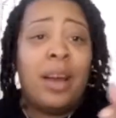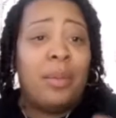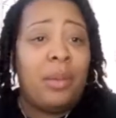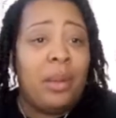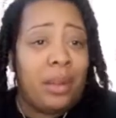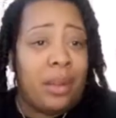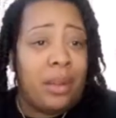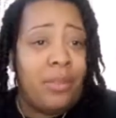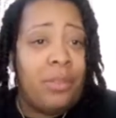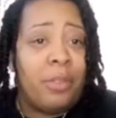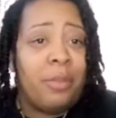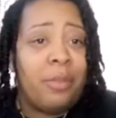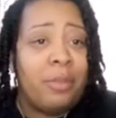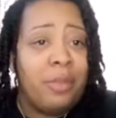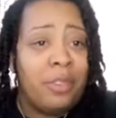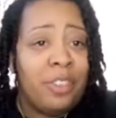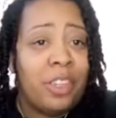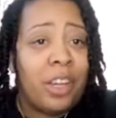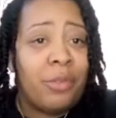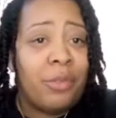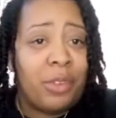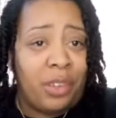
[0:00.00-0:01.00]
I'm looking for
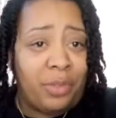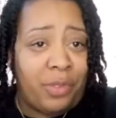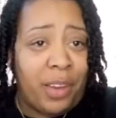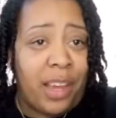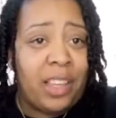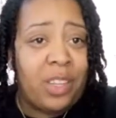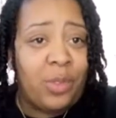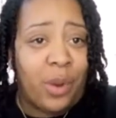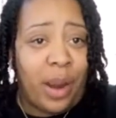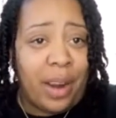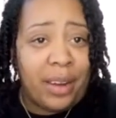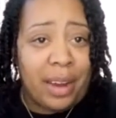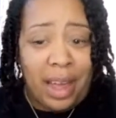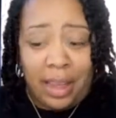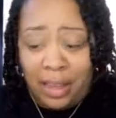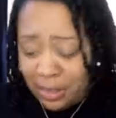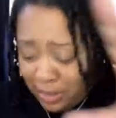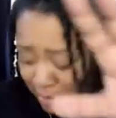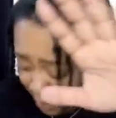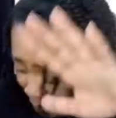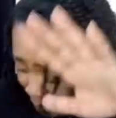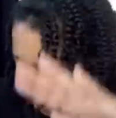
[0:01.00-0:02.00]
Jeffrey's face right now
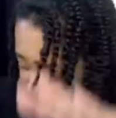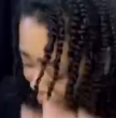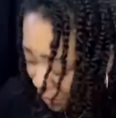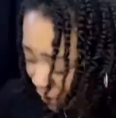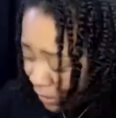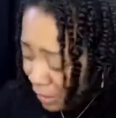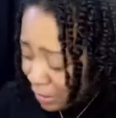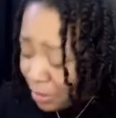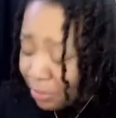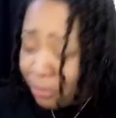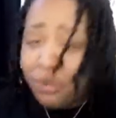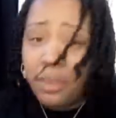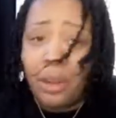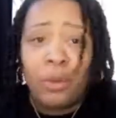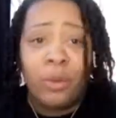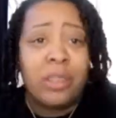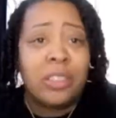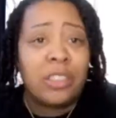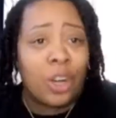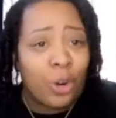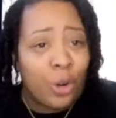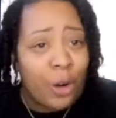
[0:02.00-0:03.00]
because that motherfucker hit the floor.
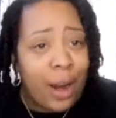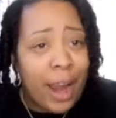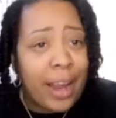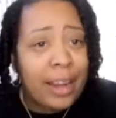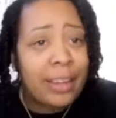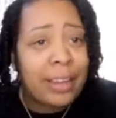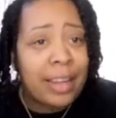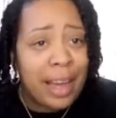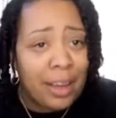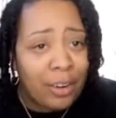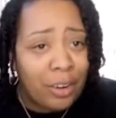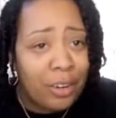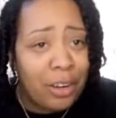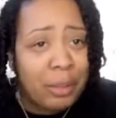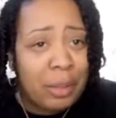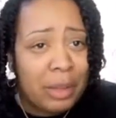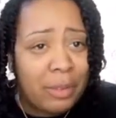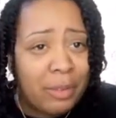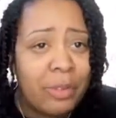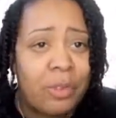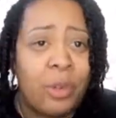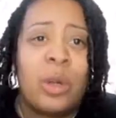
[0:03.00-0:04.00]
It's cracked down on the
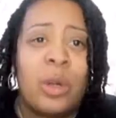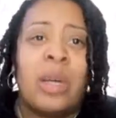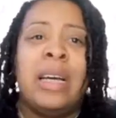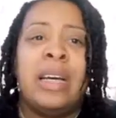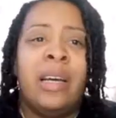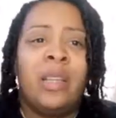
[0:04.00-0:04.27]
motherfucker floor.